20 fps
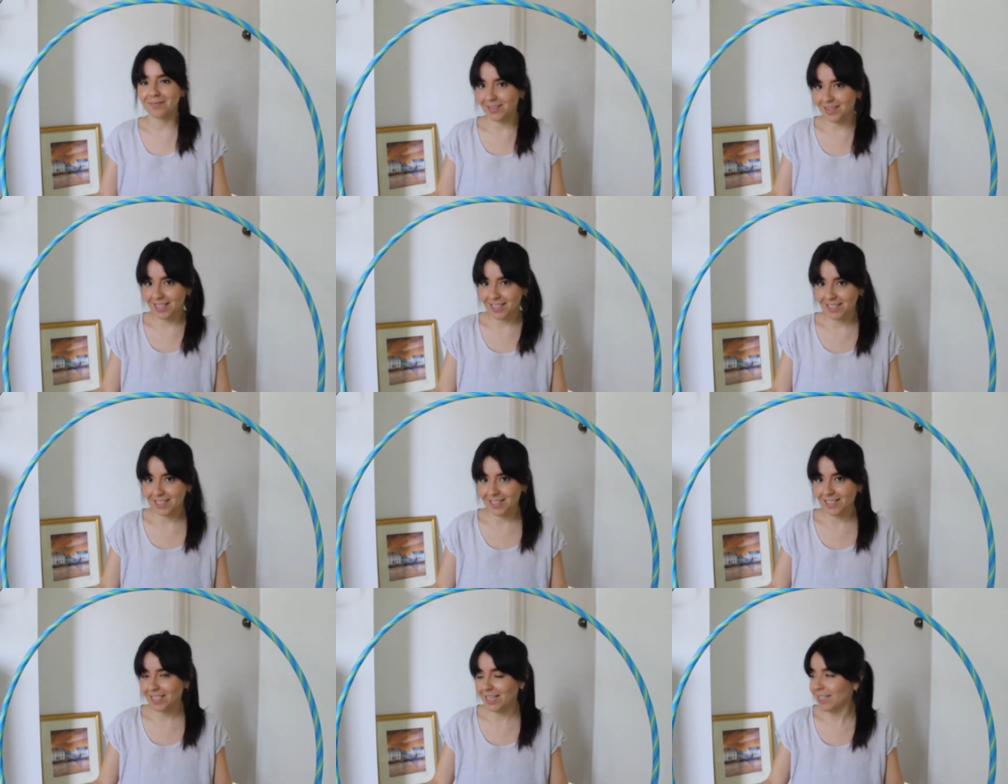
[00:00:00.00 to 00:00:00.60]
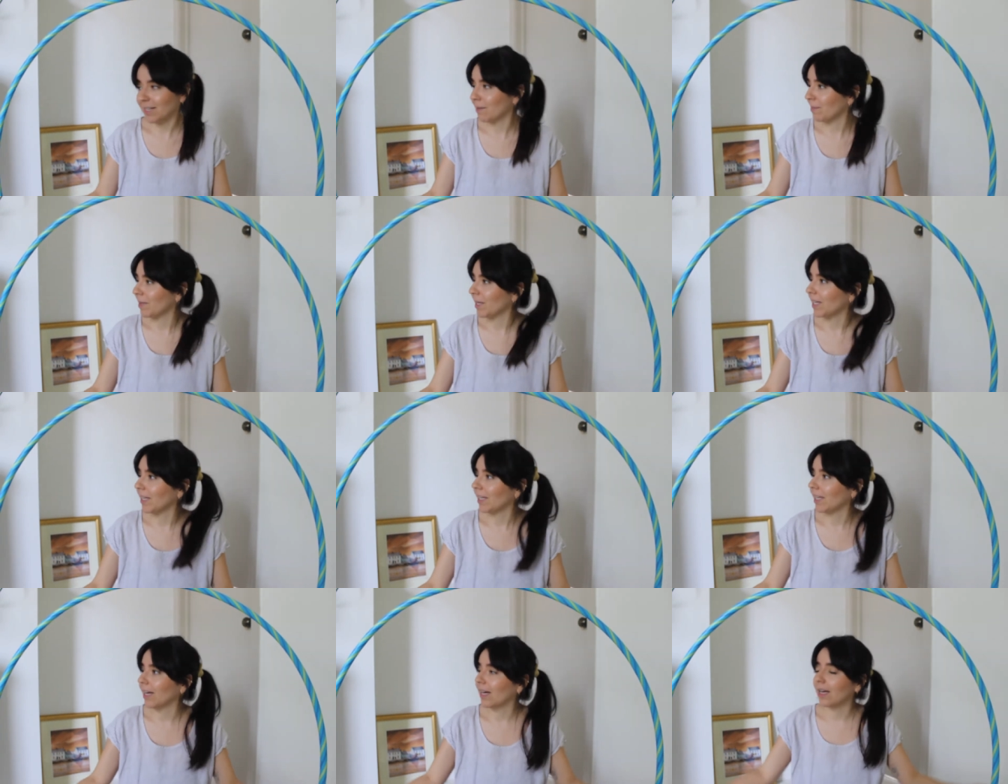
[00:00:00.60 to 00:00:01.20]
This is going to
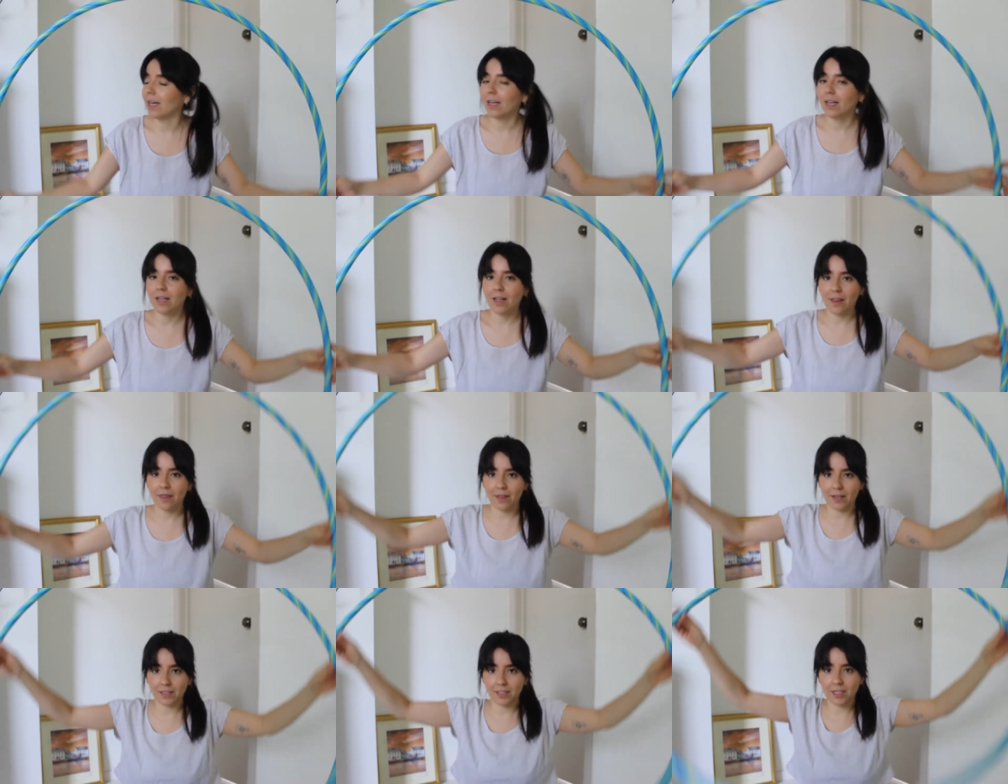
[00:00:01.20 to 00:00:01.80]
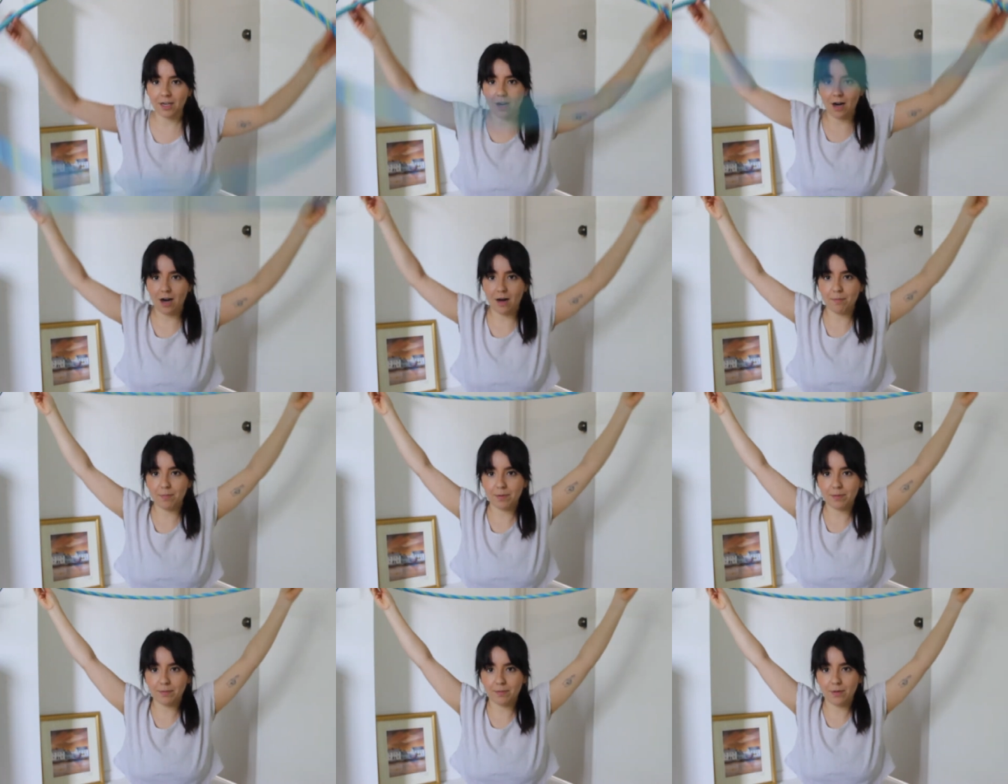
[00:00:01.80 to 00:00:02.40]
be the
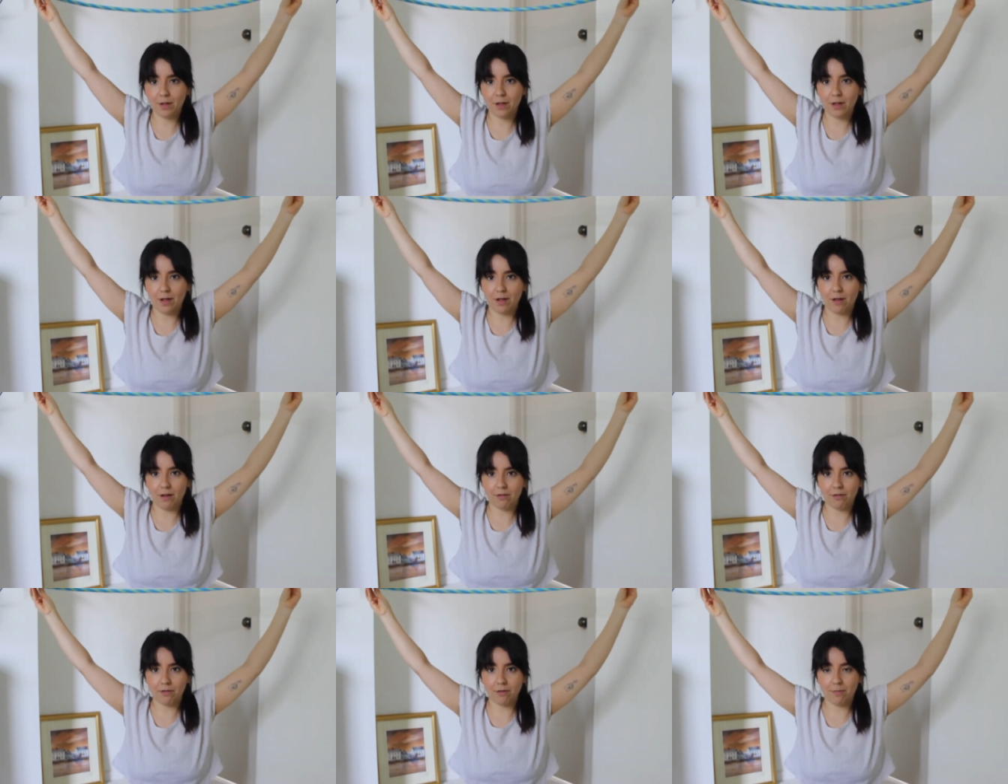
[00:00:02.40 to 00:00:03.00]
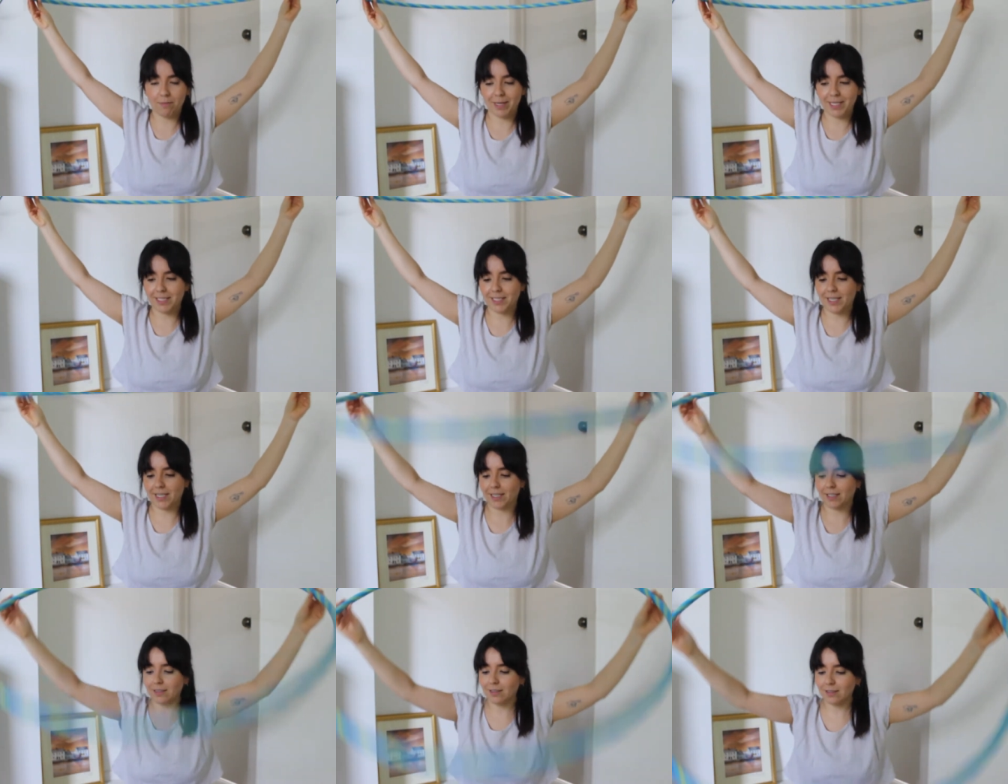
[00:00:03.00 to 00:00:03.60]
top of my
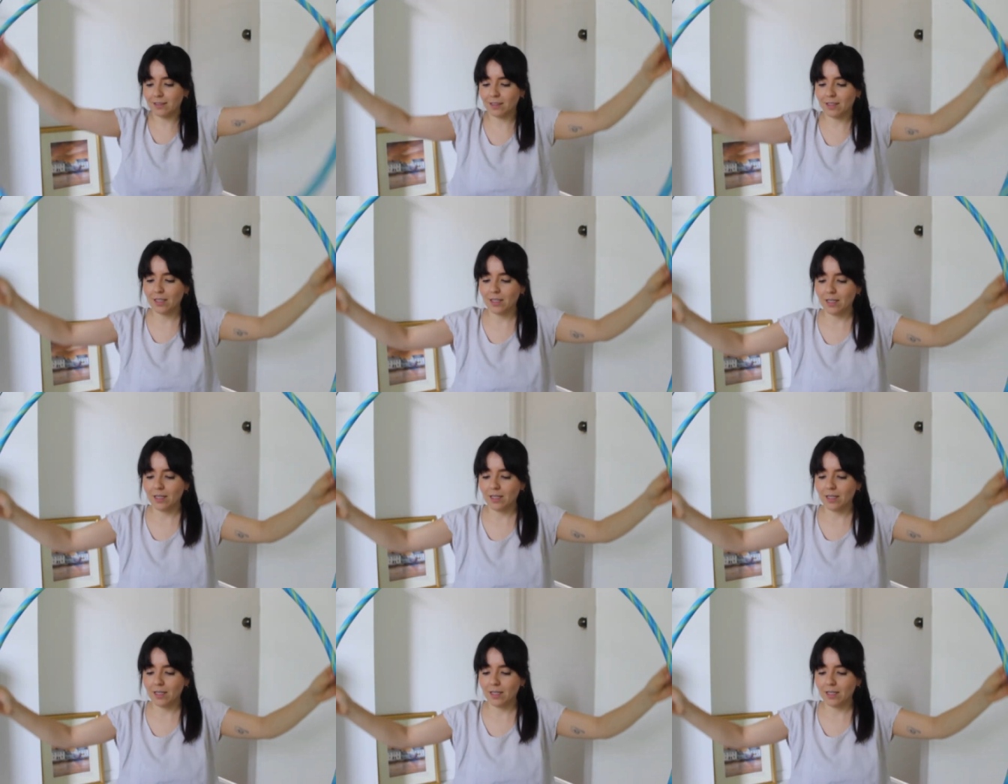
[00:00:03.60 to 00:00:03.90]
tent.